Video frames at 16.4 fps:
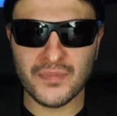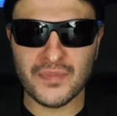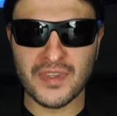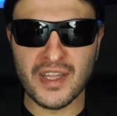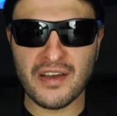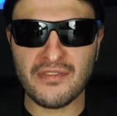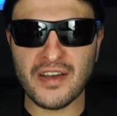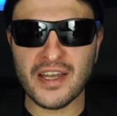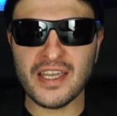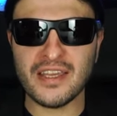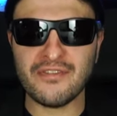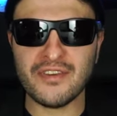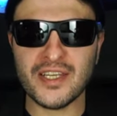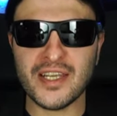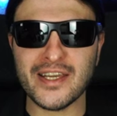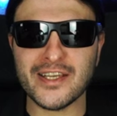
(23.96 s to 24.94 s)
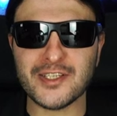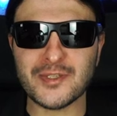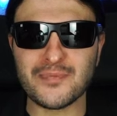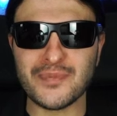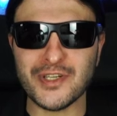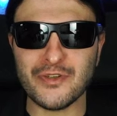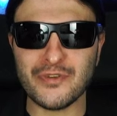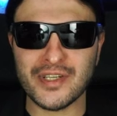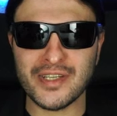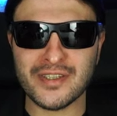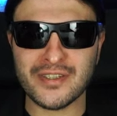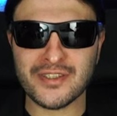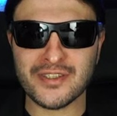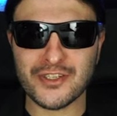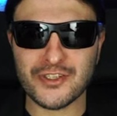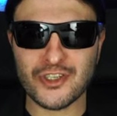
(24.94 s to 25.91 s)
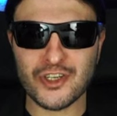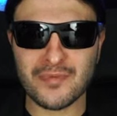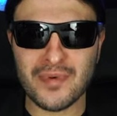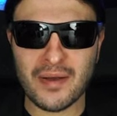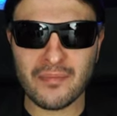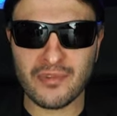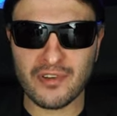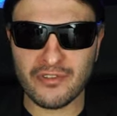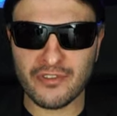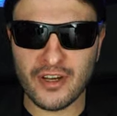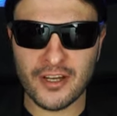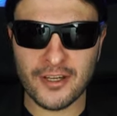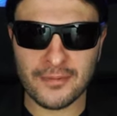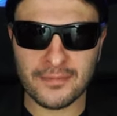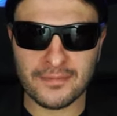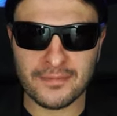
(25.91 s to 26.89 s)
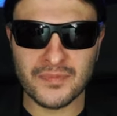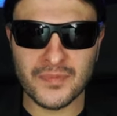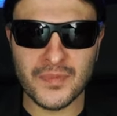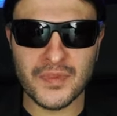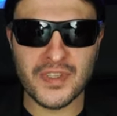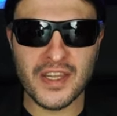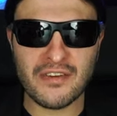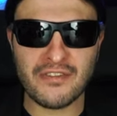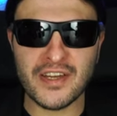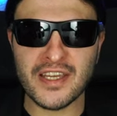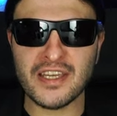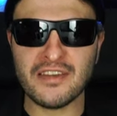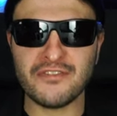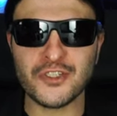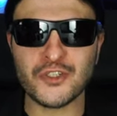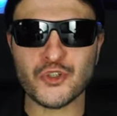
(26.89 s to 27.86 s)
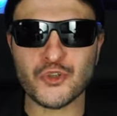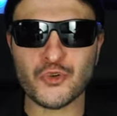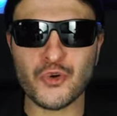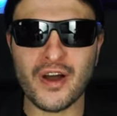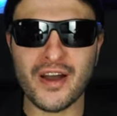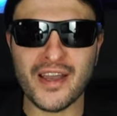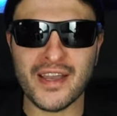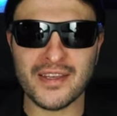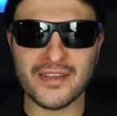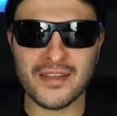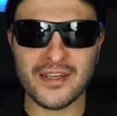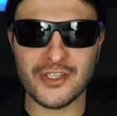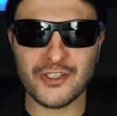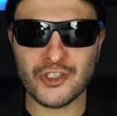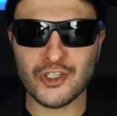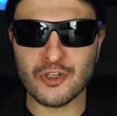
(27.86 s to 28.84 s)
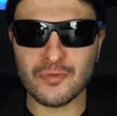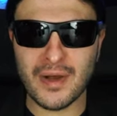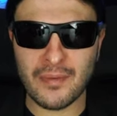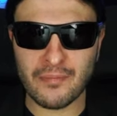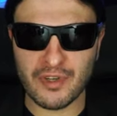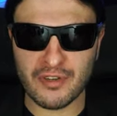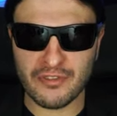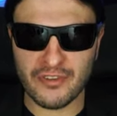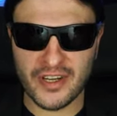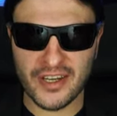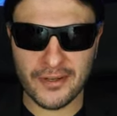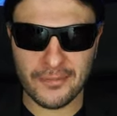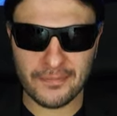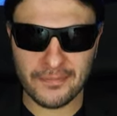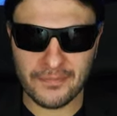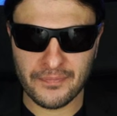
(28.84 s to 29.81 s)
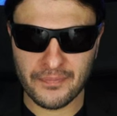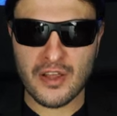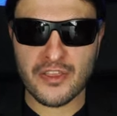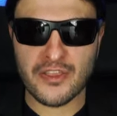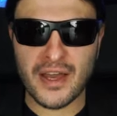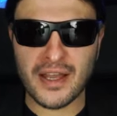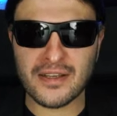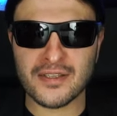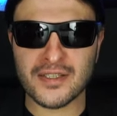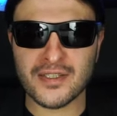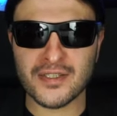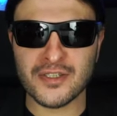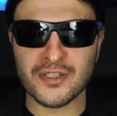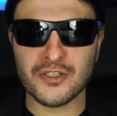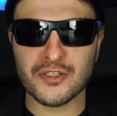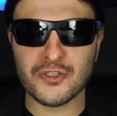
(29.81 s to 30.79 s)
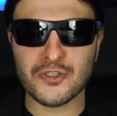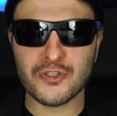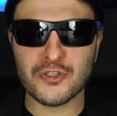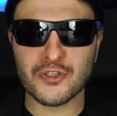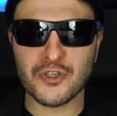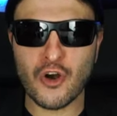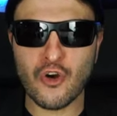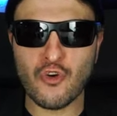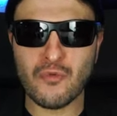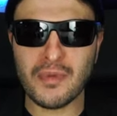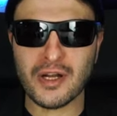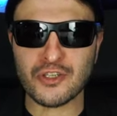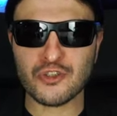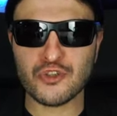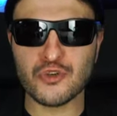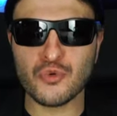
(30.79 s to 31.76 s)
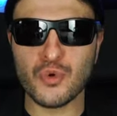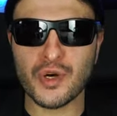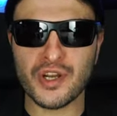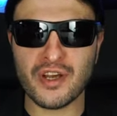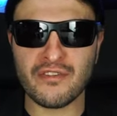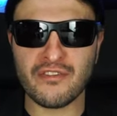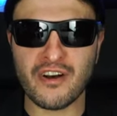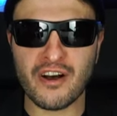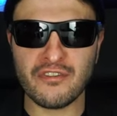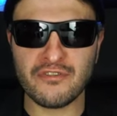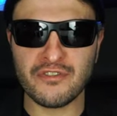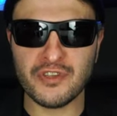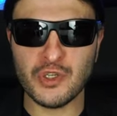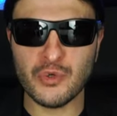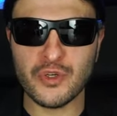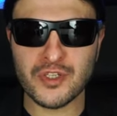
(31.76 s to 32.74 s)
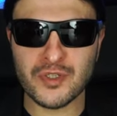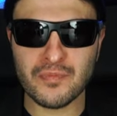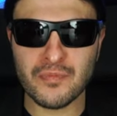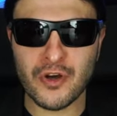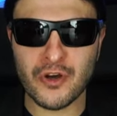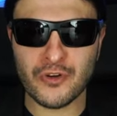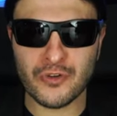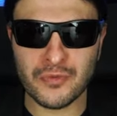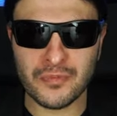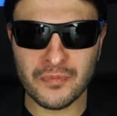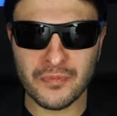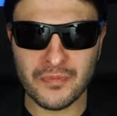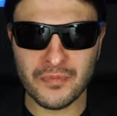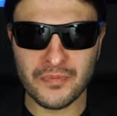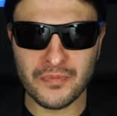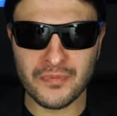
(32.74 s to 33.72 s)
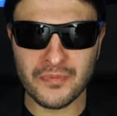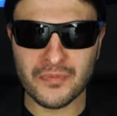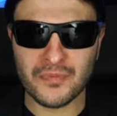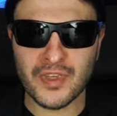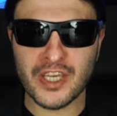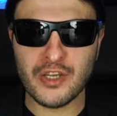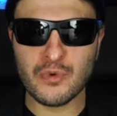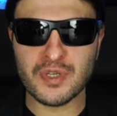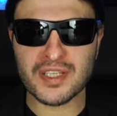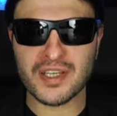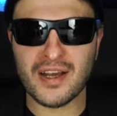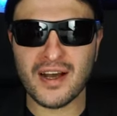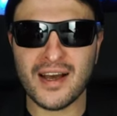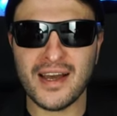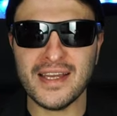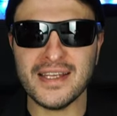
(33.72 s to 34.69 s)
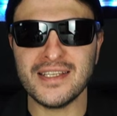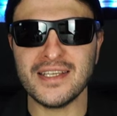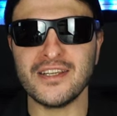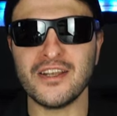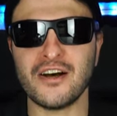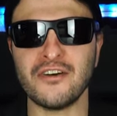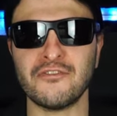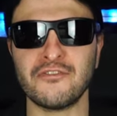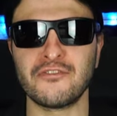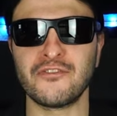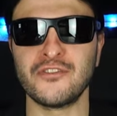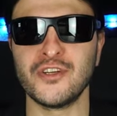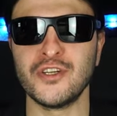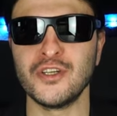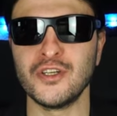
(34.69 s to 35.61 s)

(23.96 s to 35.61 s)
Never even experienced a tube amplifier. Never even tried a tube amplifier. Thanks so much to one of our viewers, Mo. He was kind enough